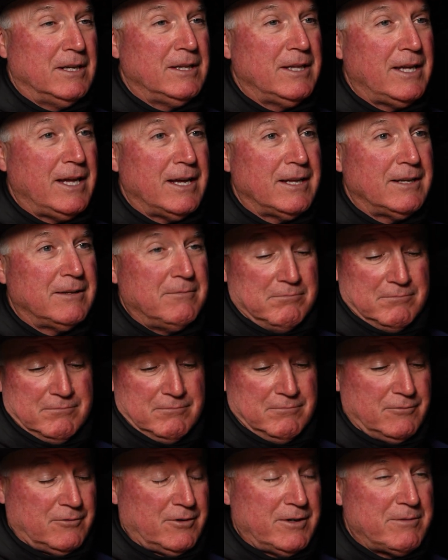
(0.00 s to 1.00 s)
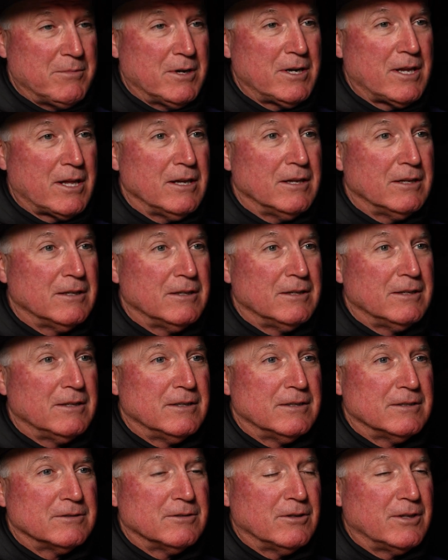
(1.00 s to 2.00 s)
And they had free money.
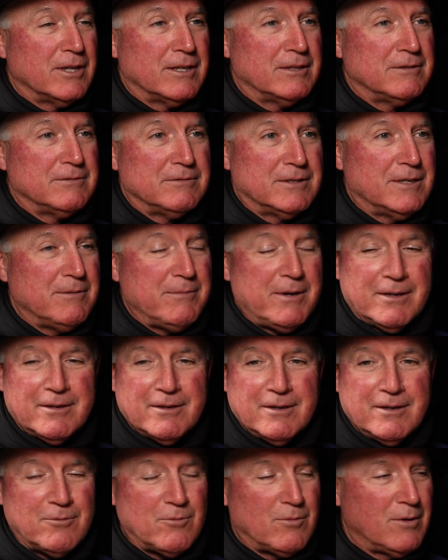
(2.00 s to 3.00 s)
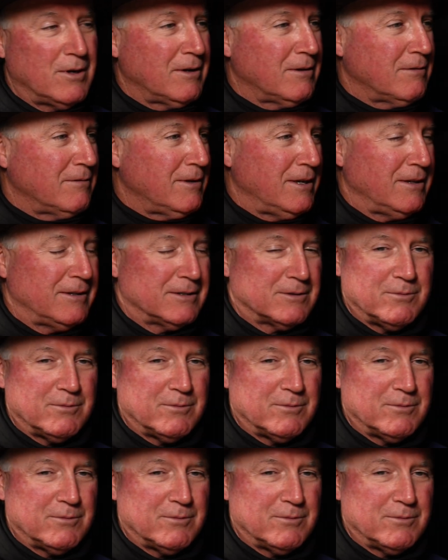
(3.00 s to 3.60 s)
So they come out there and wander around.